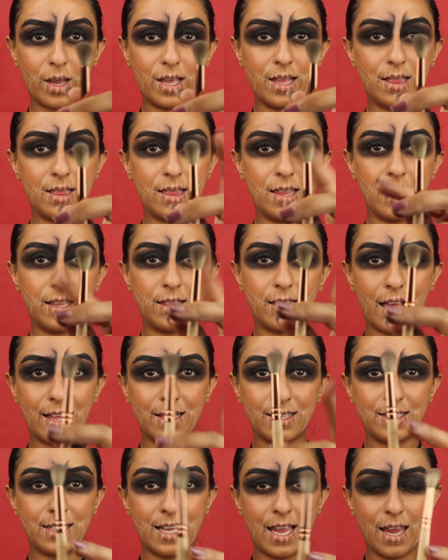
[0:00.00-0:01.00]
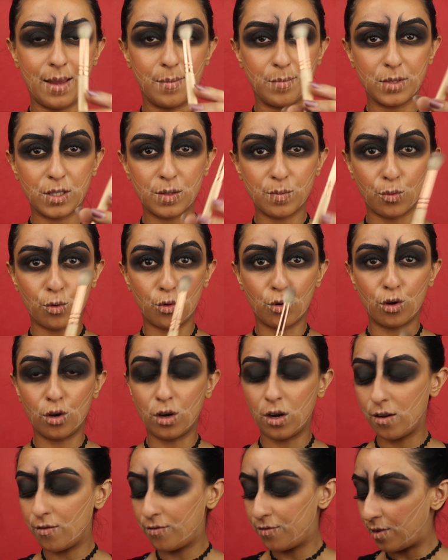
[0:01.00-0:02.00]
With that same
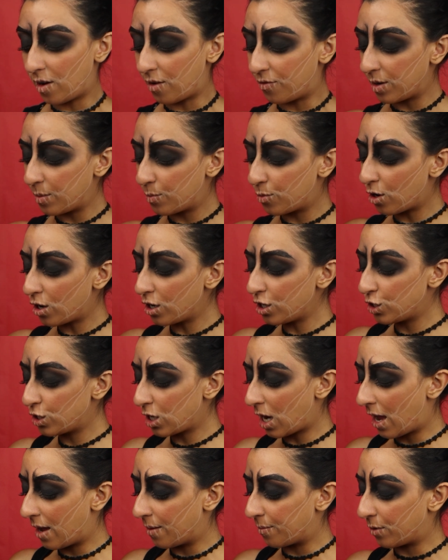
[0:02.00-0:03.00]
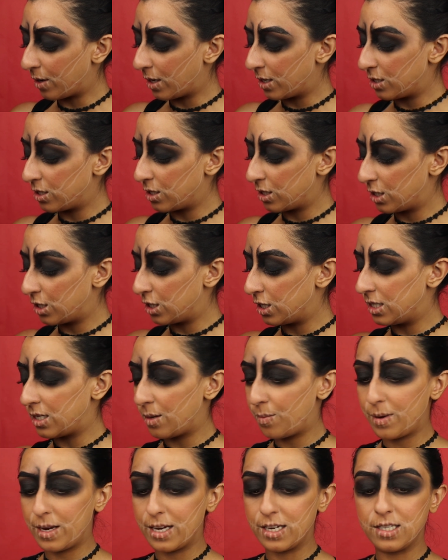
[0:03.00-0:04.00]
small fluffy brush, I'm going to
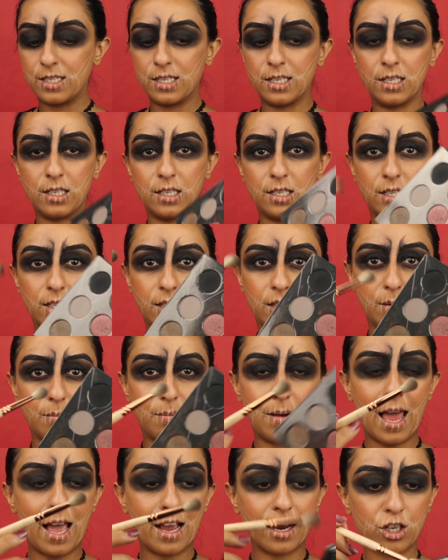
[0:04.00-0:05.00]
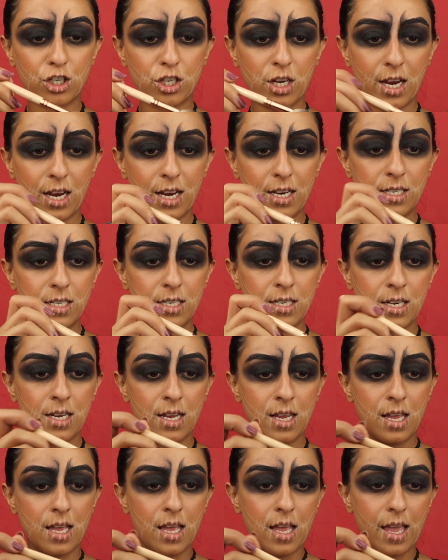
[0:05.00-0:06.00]
dip into the black shade
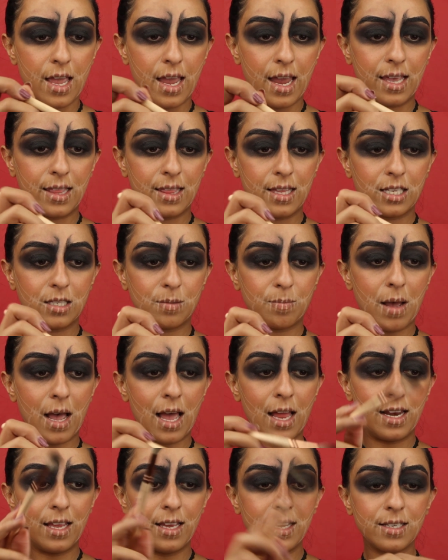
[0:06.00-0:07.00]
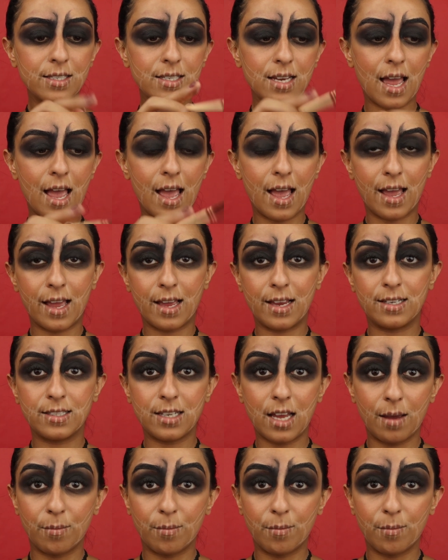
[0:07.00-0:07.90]
in this palette, and